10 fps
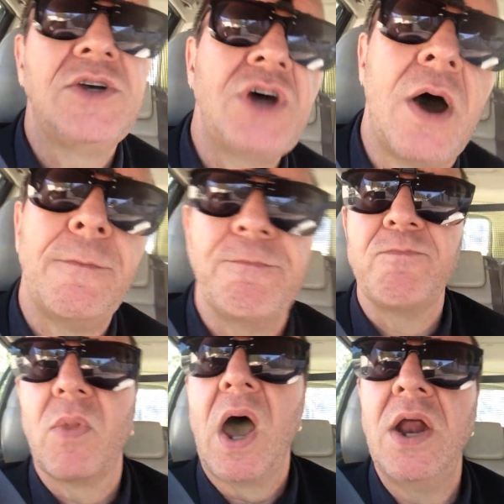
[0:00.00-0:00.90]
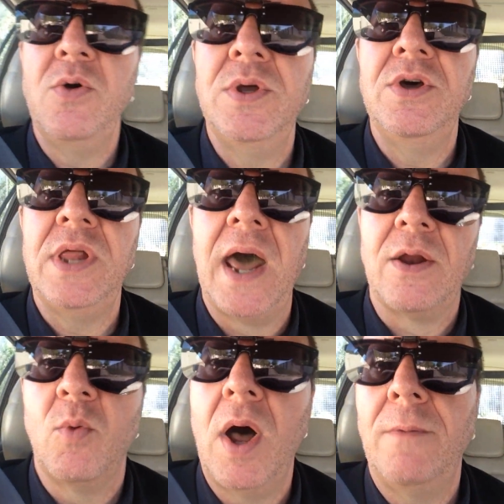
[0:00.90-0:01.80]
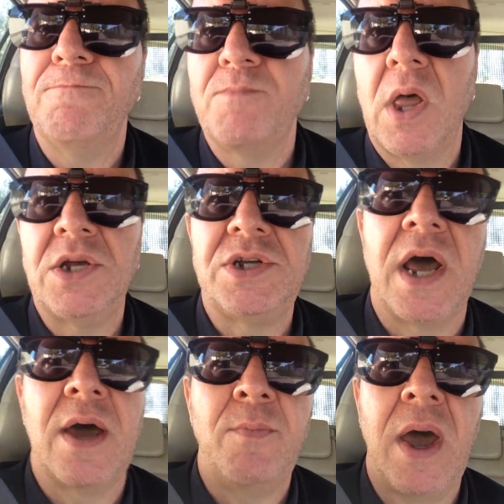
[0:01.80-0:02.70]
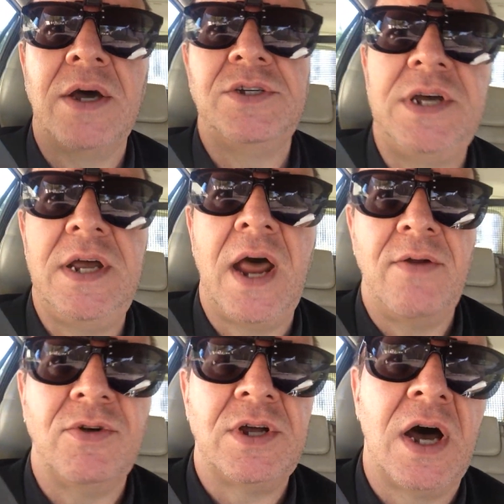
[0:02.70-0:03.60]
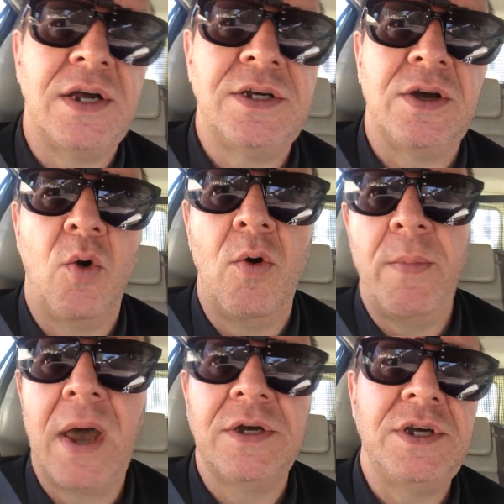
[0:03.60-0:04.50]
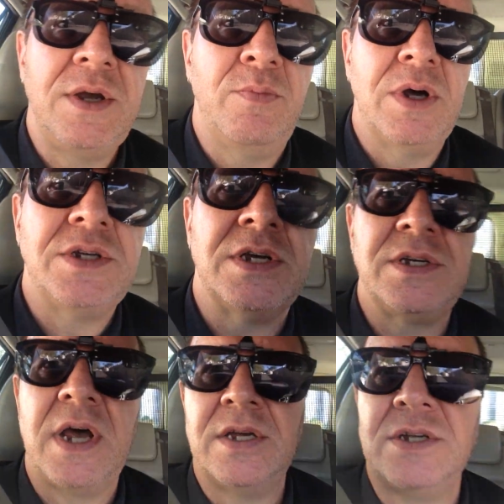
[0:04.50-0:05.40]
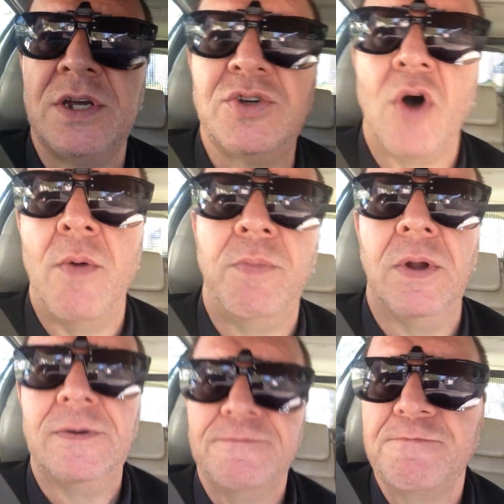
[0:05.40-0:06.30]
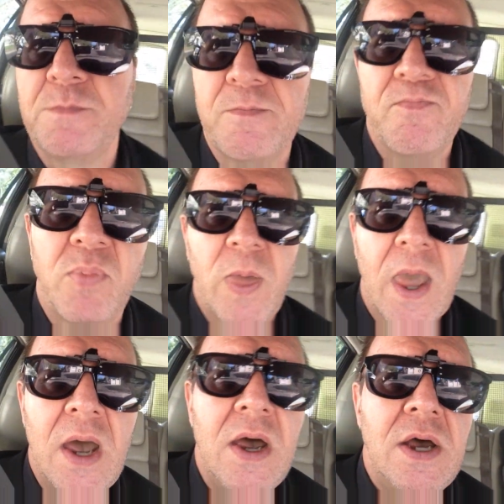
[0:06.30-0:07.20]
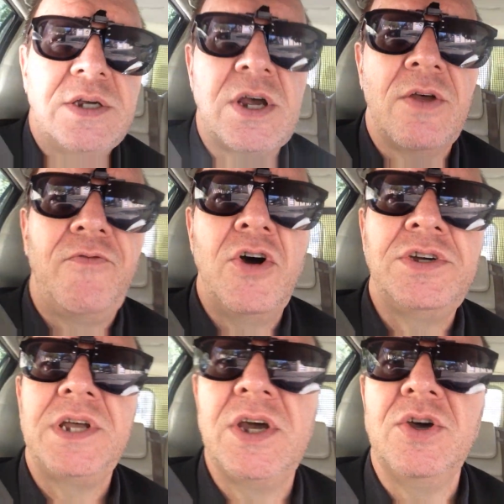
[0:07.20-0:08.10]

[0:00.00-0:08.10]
So, how do we do that? Well, let's take a magazine advertising or magazine business as an example. So the first thing